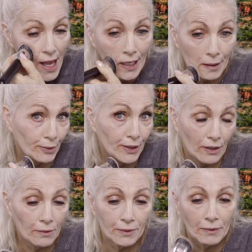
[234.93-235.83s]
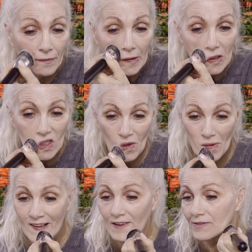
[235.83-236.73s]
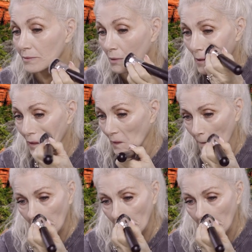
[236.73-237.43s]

and I put it on with my finger so we covered them all